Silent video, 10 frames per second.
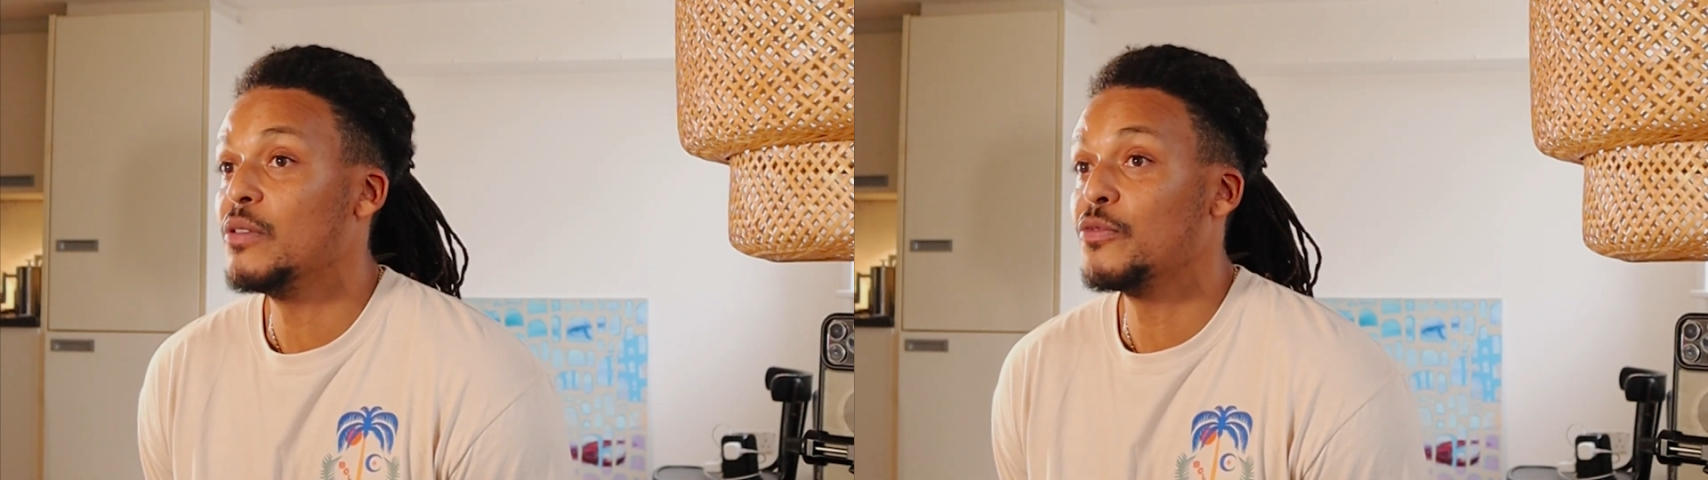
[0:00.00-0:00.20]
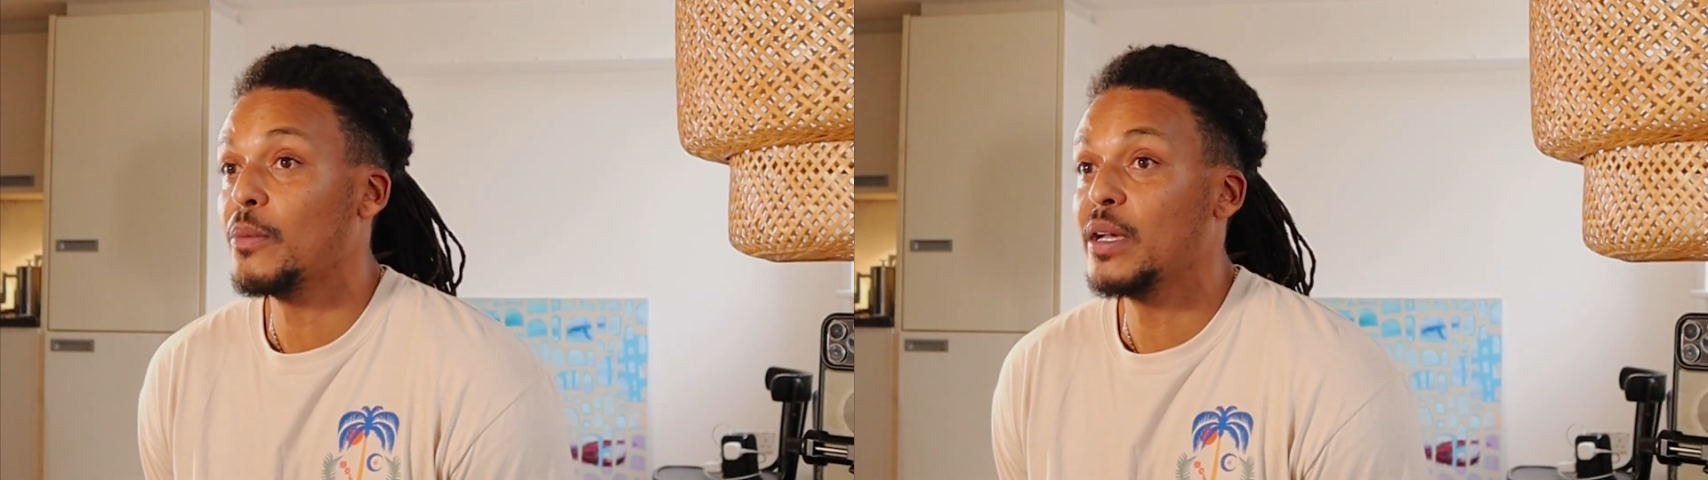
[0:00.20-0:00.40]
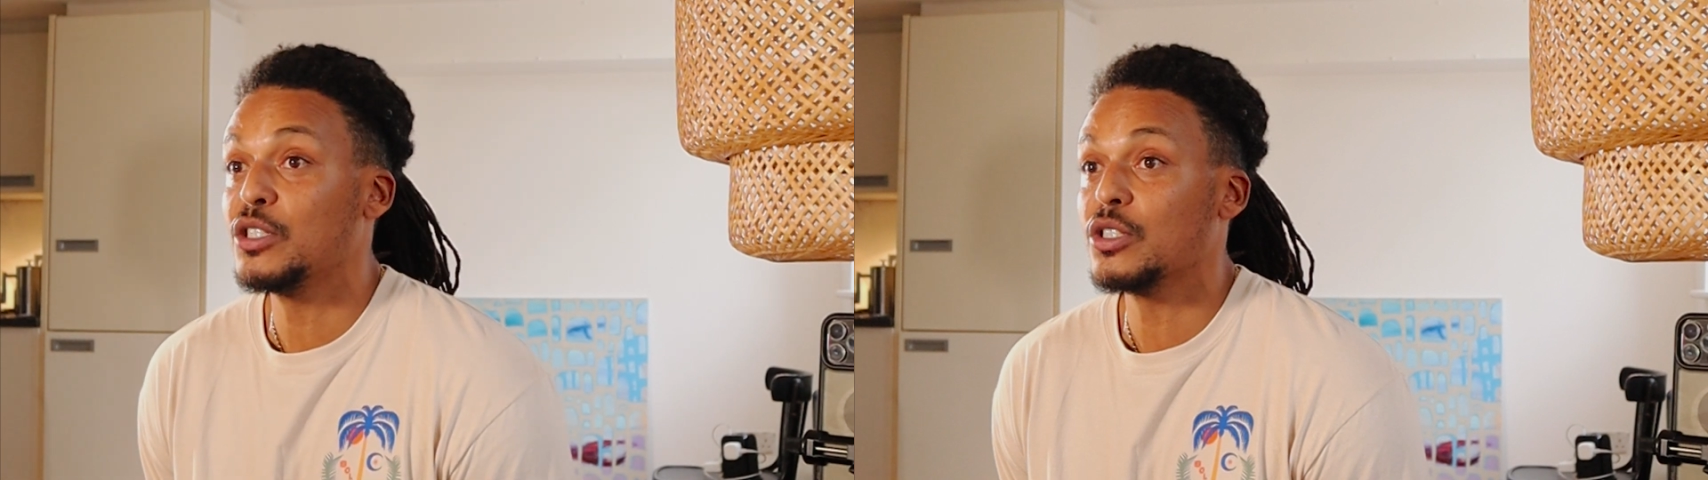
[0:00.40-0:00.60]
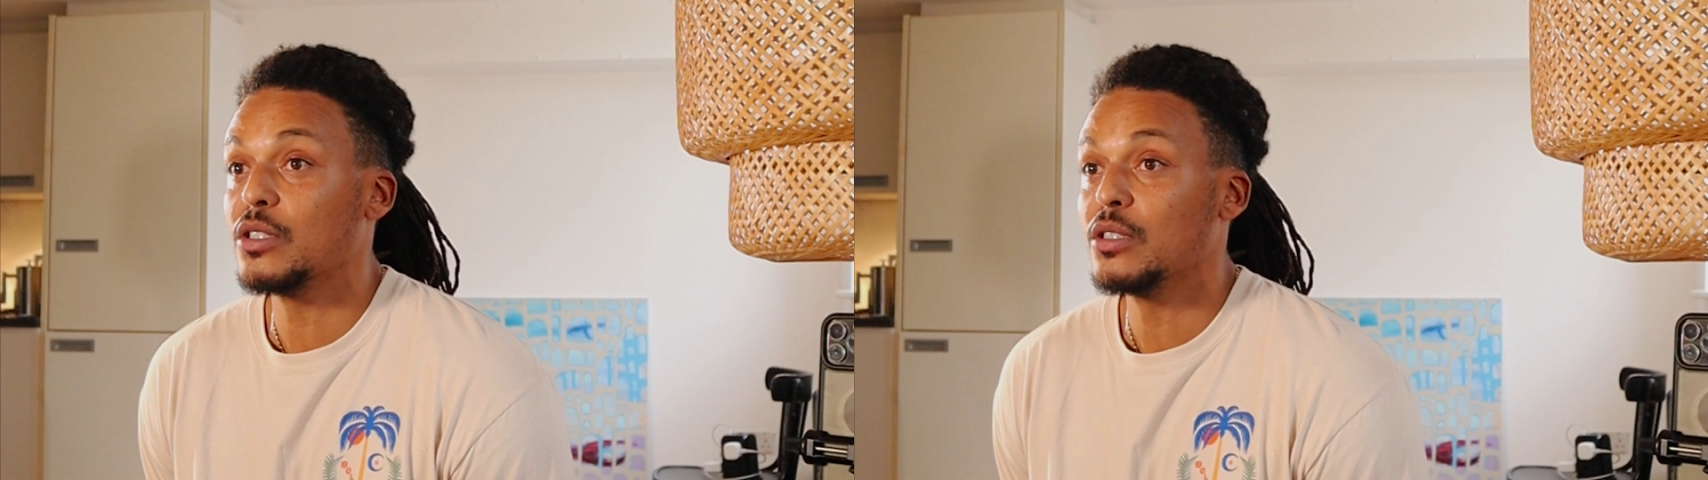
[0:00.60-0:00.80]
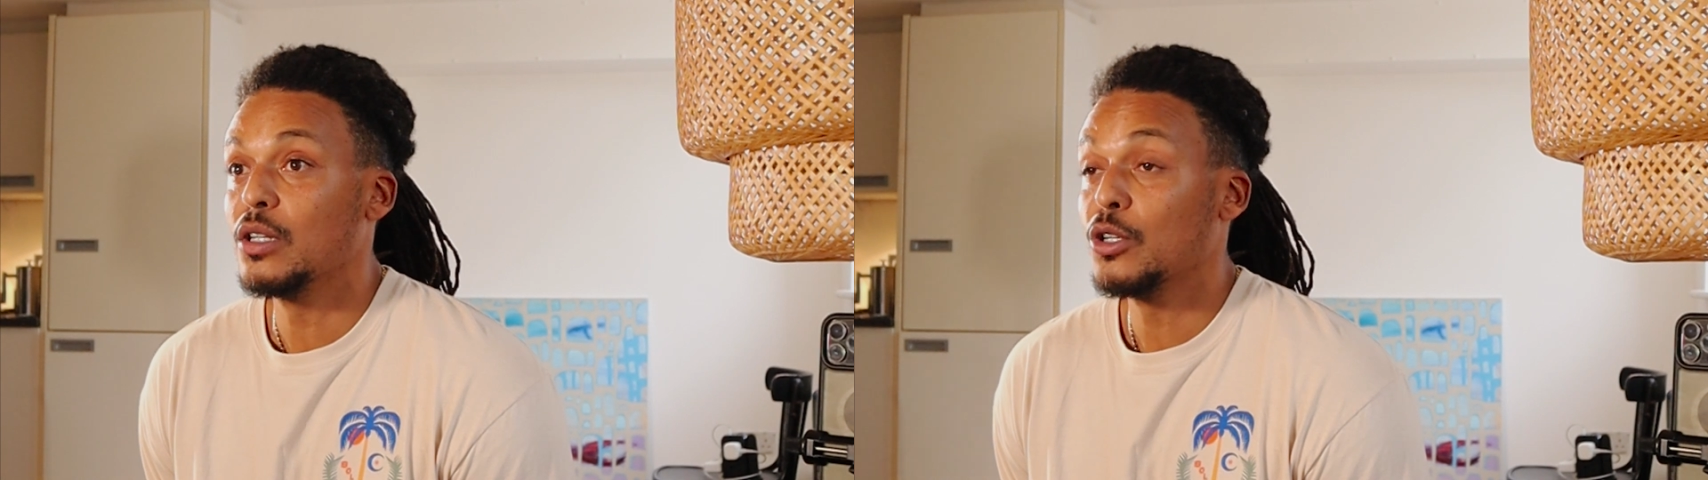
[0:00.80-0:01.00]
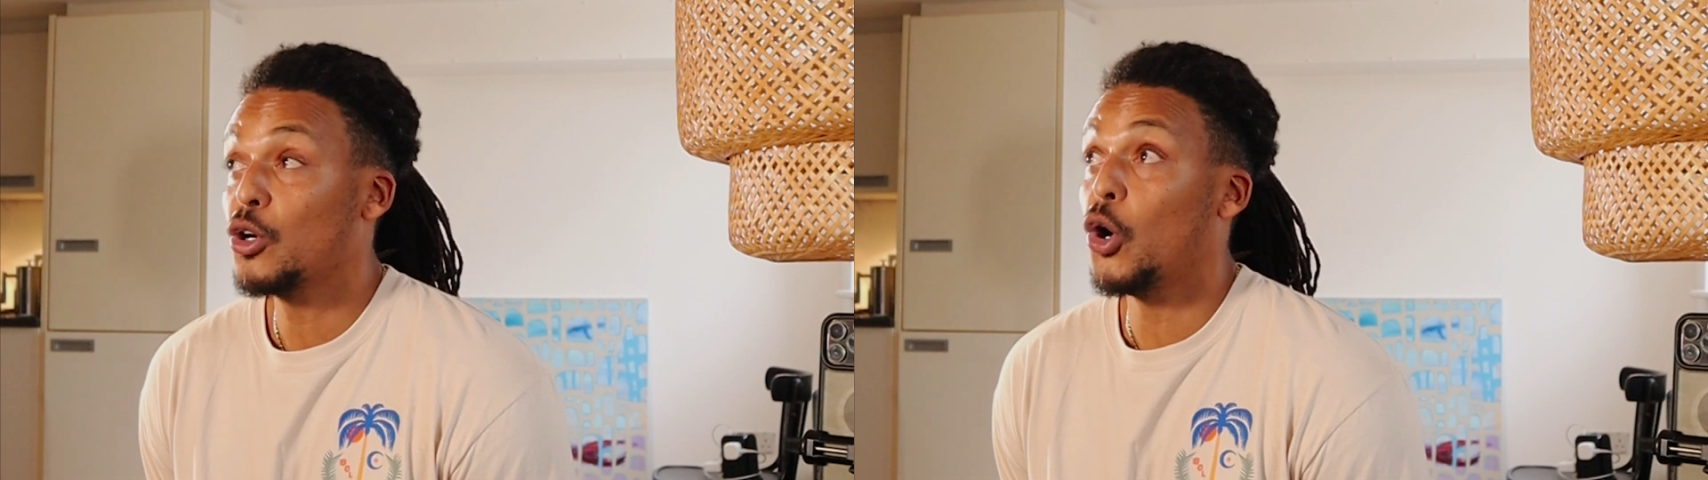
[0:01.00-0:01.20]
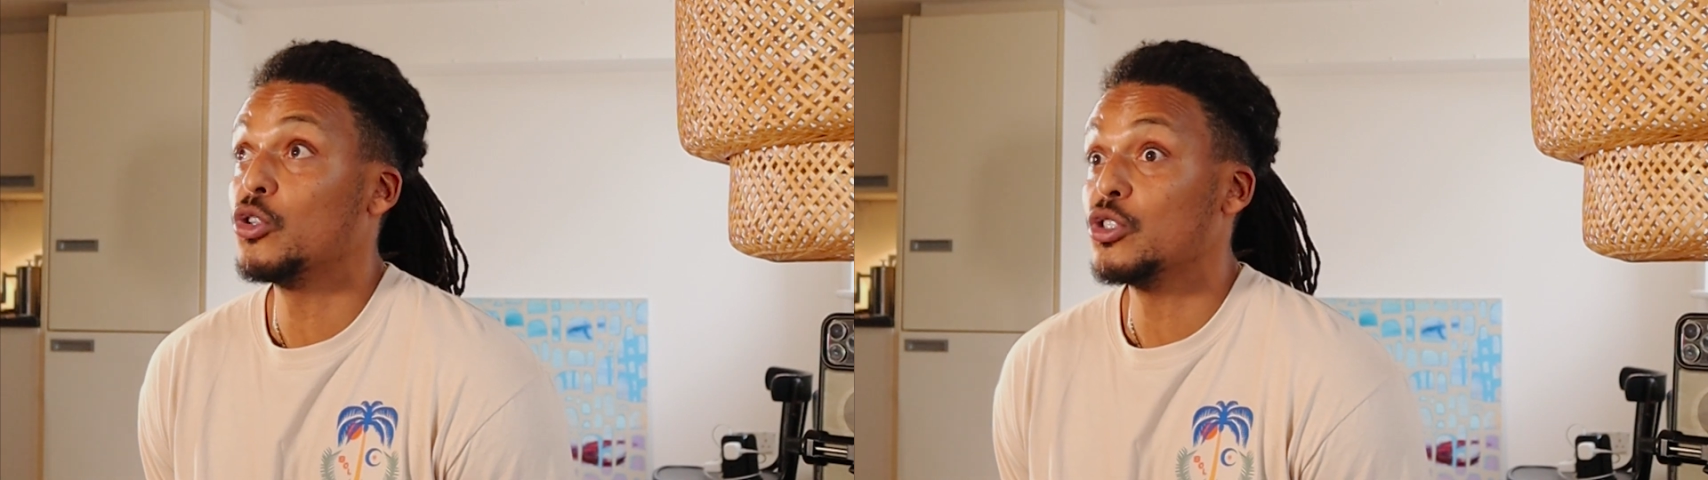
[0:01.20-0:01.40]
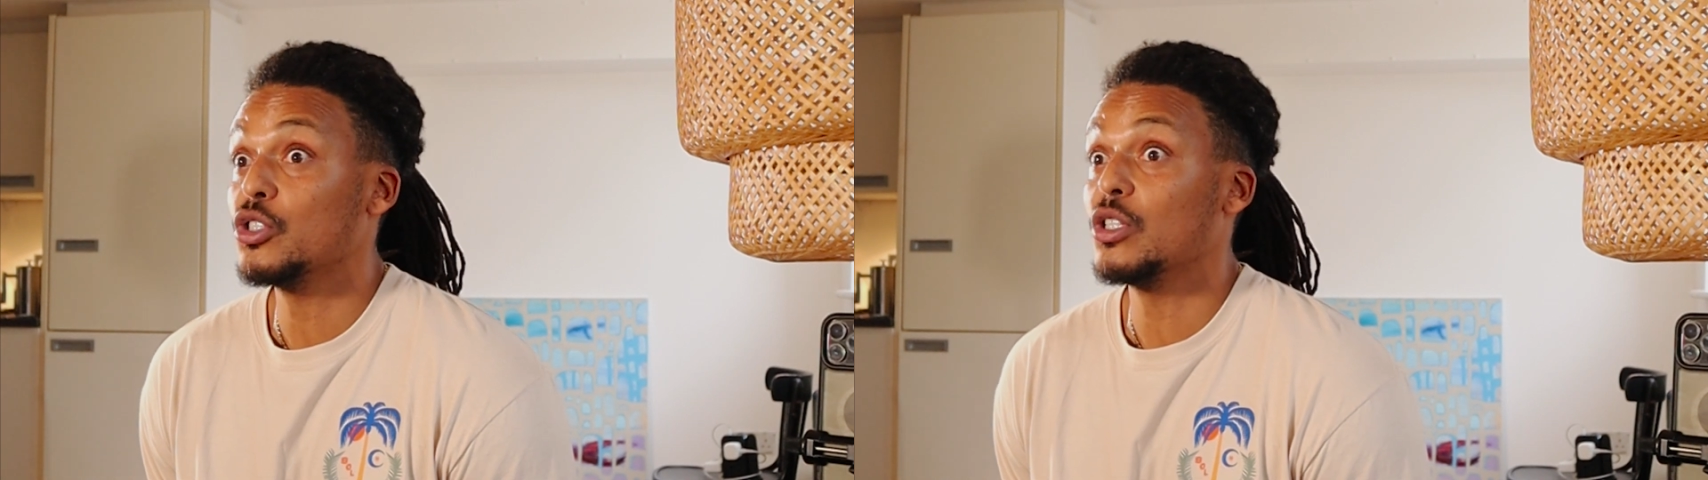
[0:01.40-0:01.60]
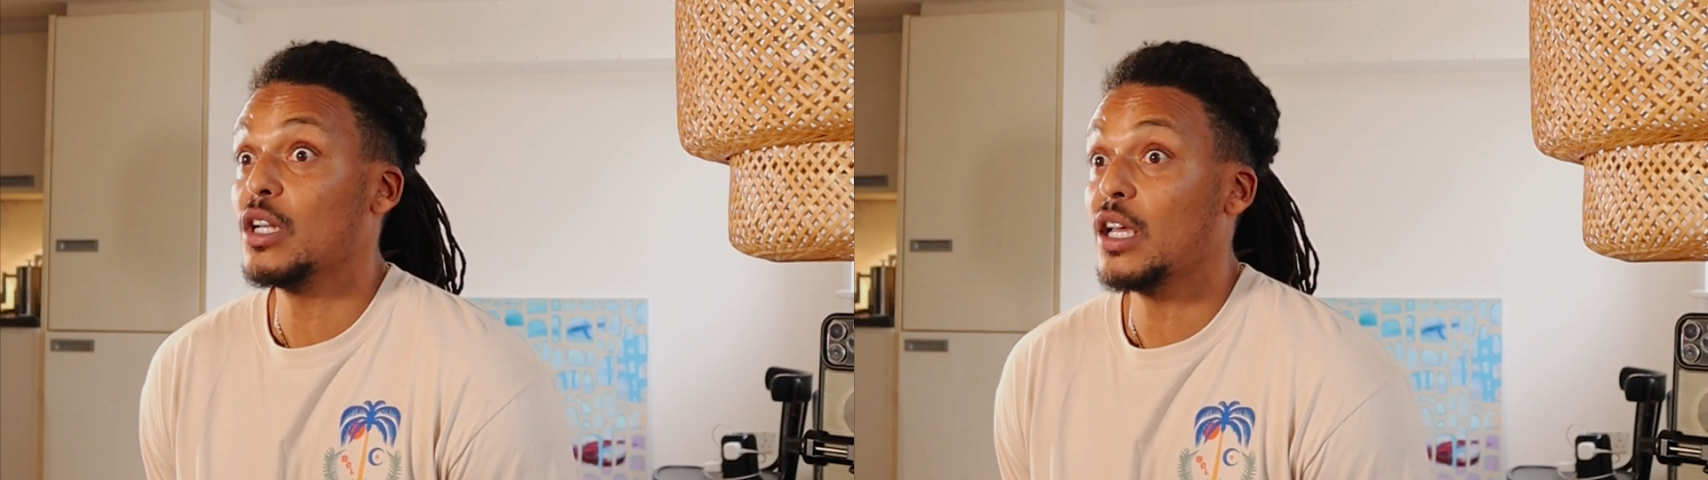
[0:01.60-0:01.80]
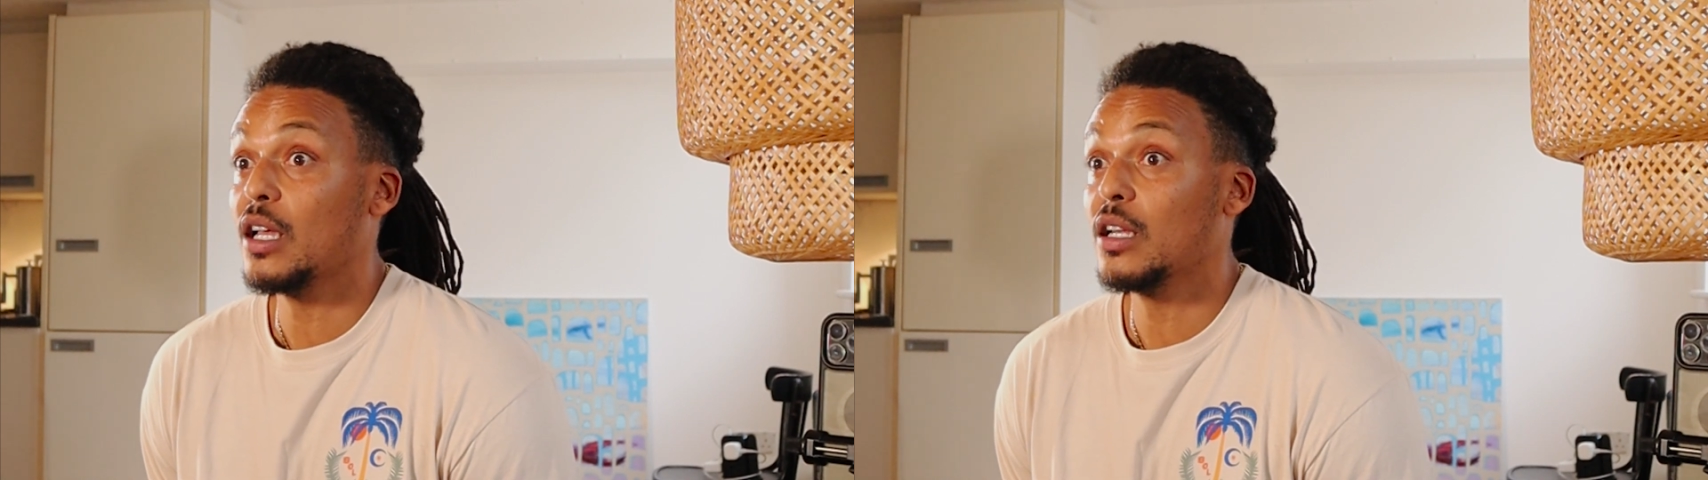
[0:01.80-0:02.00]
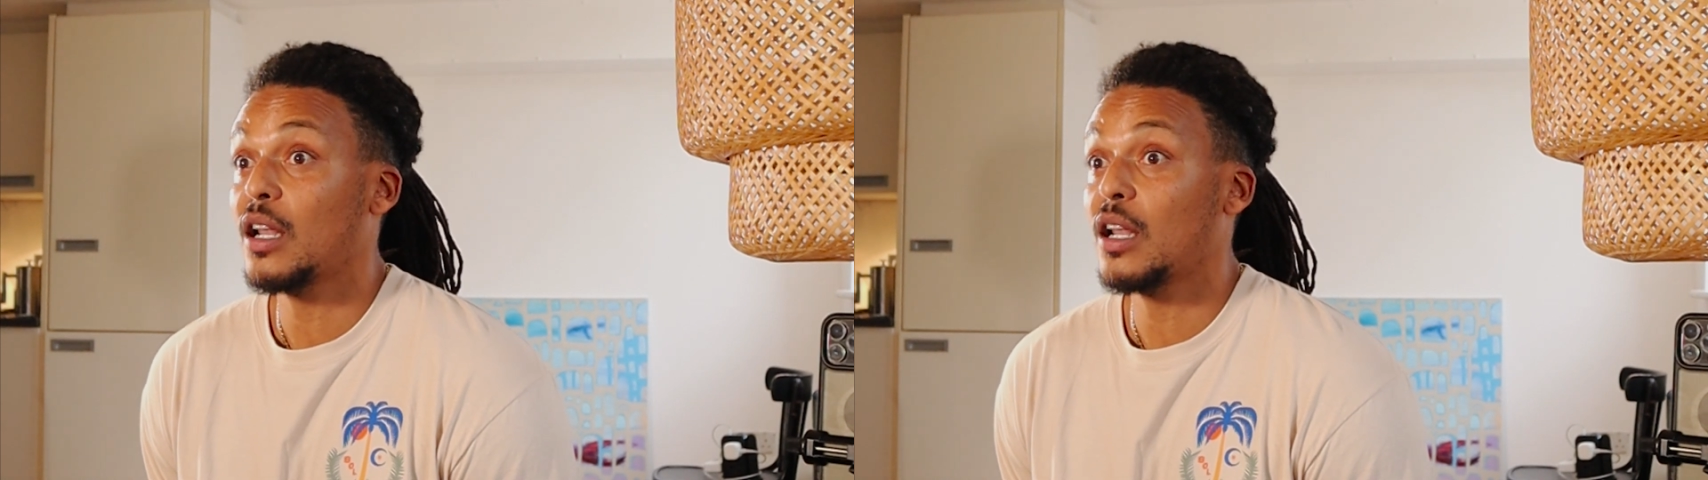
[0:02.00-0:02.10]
information constantly.